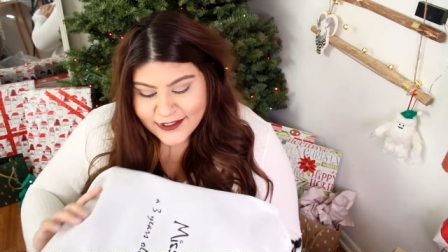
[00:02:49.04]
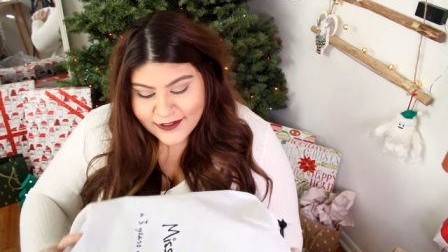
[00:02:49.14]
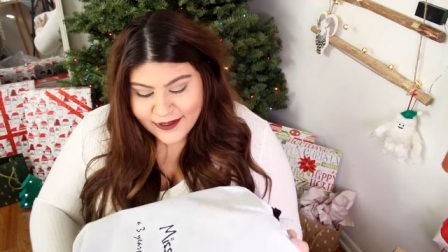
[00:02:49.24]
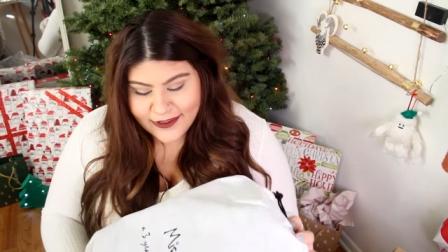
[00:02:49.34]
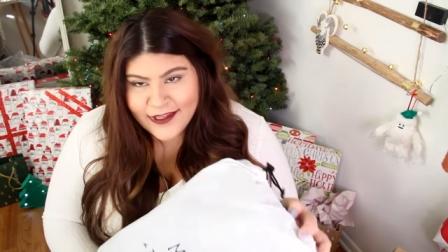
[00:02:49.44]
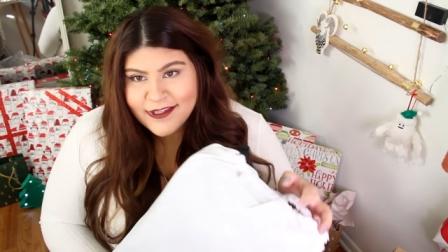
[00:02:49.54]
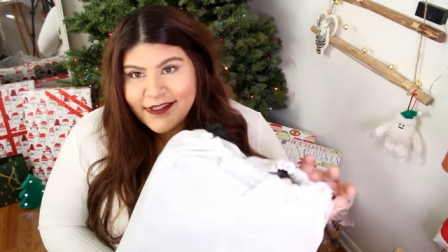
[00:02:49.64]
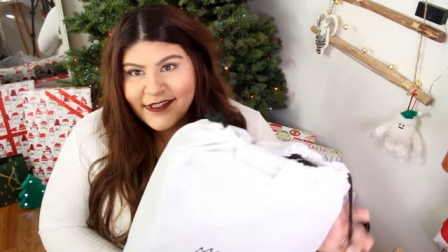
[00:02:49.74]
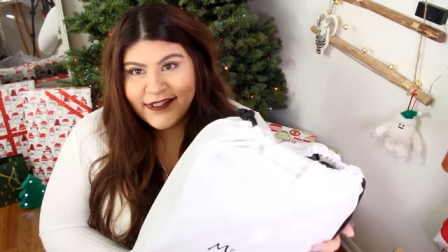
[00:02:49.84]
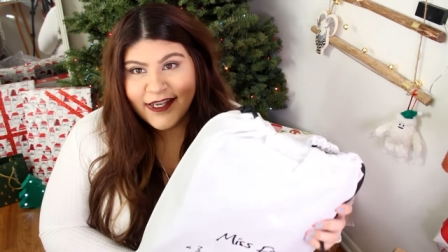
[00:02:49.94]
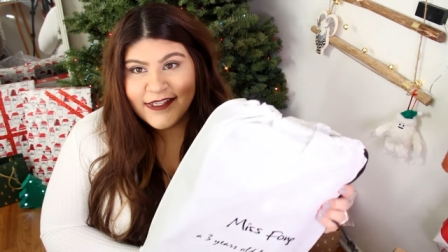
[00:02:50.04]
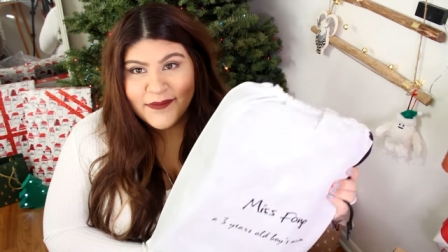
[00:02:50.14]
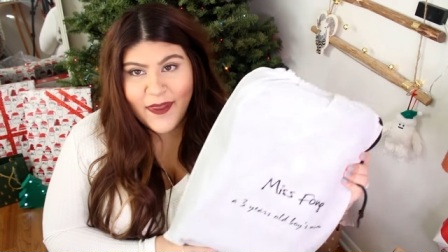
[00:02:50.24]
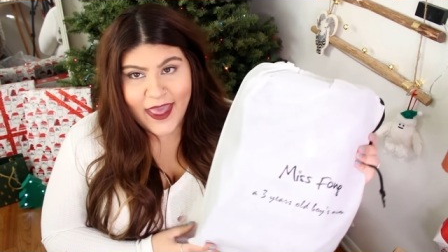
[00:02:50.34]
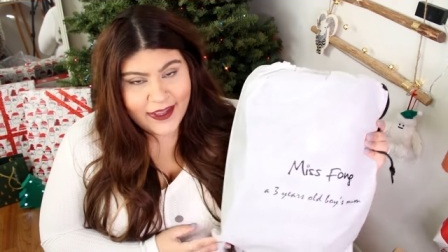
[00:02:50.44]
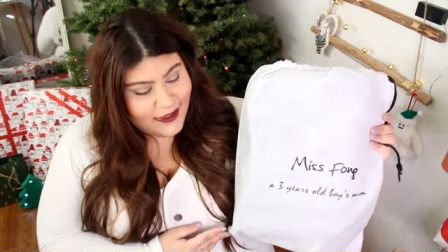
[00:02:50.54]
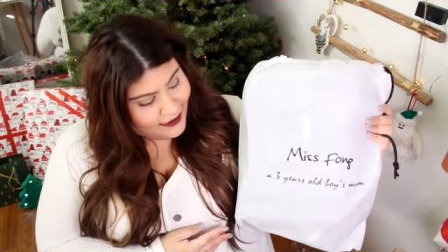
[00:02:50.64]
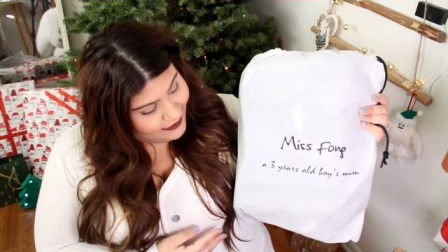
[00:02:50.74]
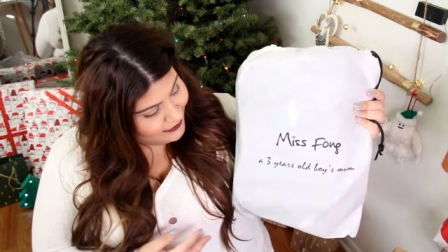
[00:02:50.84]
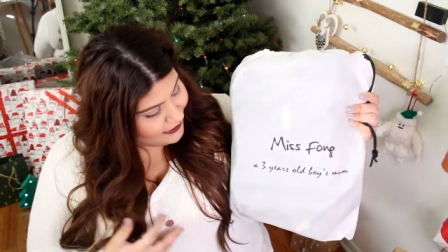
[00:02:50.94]
So you get like this dust
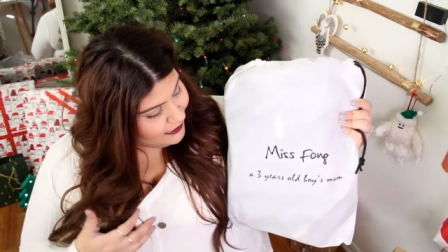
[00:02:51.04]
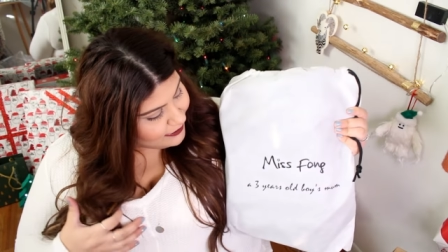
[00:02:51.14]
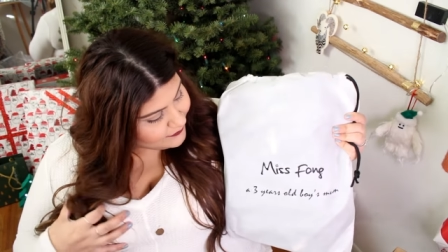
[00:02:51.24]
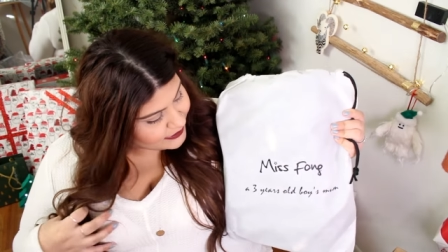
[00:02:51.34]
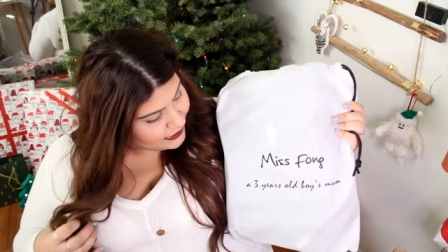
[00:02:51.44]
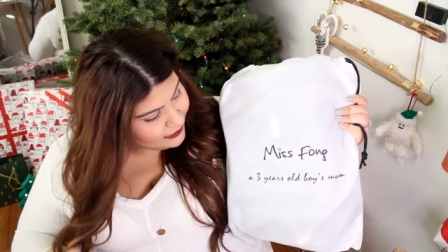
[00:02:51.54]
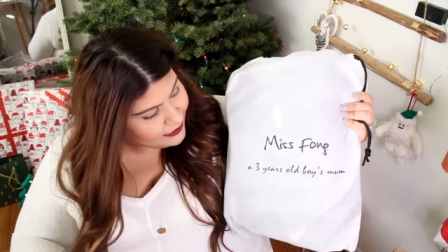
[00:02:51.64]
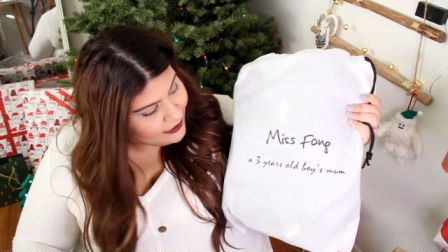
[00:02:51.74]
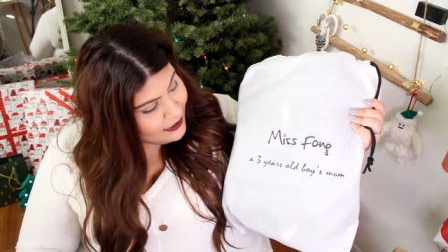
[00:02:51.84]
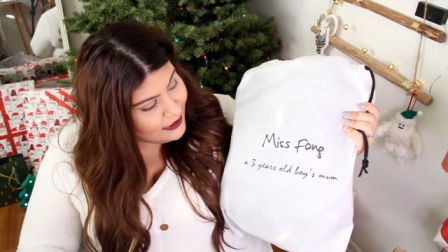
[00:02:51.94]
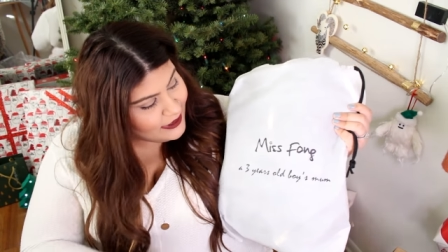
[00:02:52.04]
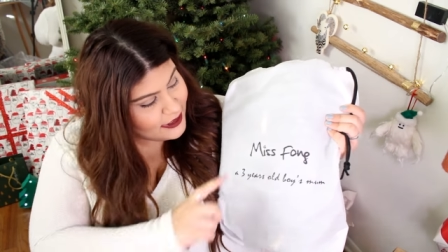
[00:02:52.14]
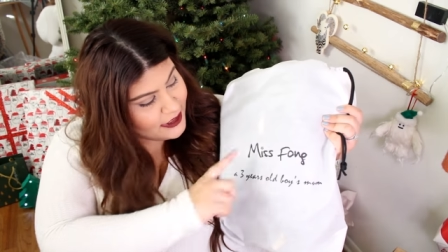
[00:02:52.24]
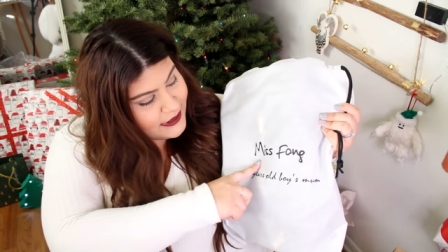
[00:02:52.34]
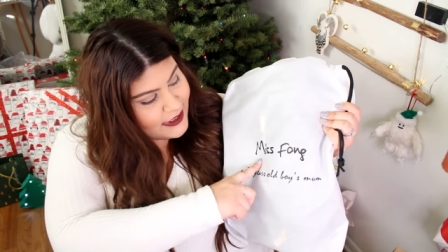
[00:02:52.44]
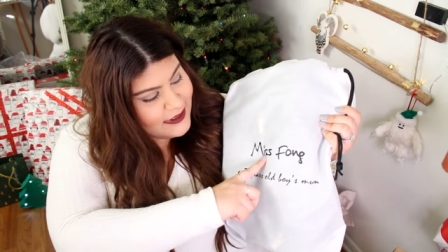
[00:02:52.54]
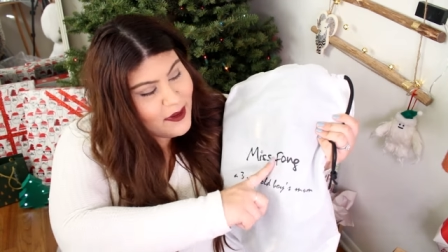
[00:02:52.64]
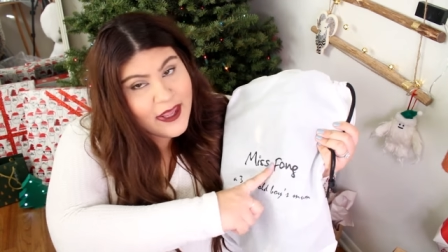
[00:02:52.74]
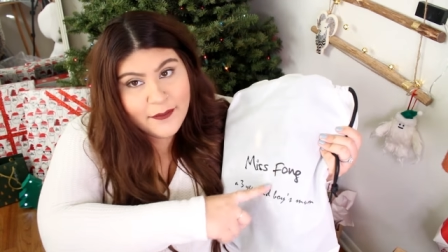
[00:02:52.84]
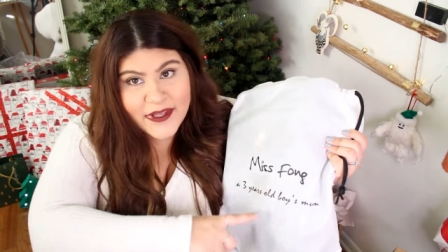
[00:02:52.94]
bag that it comes in, and it just says
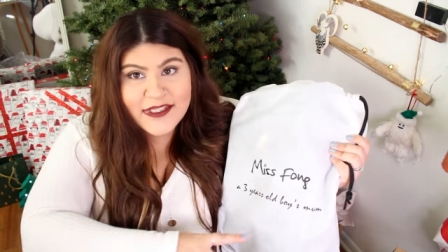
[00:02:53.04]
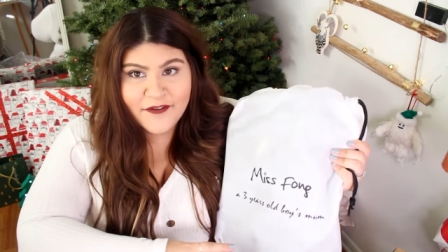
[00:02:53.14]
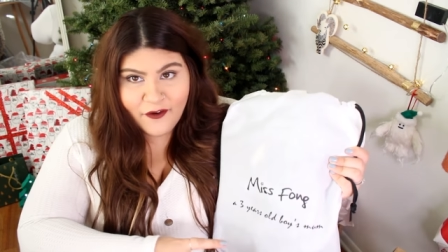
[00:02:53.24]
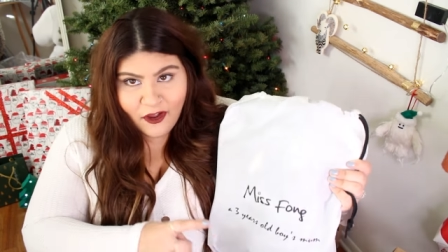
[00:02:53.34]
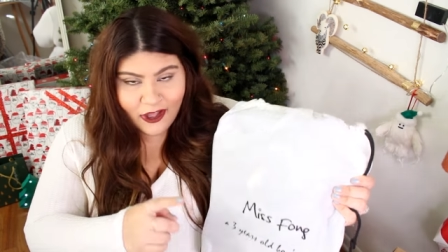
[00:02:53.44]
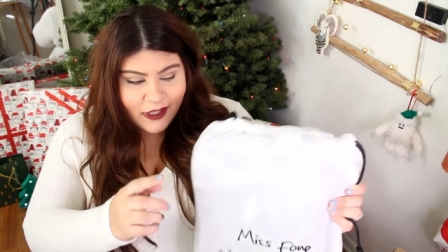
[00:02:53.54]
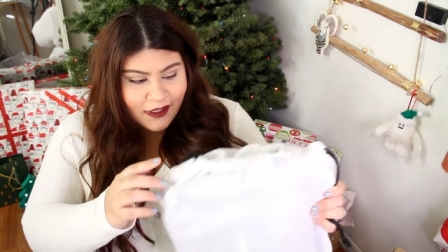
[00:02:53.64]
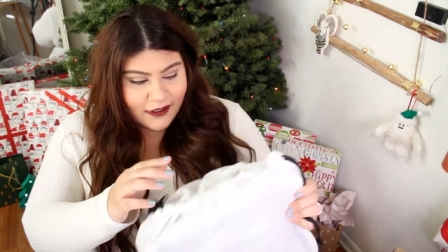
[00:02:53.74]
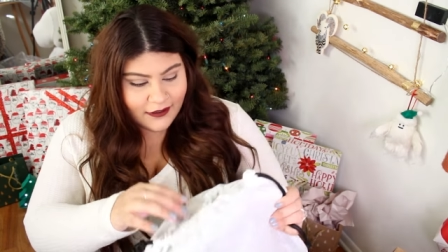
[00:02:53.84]
Miss Fong.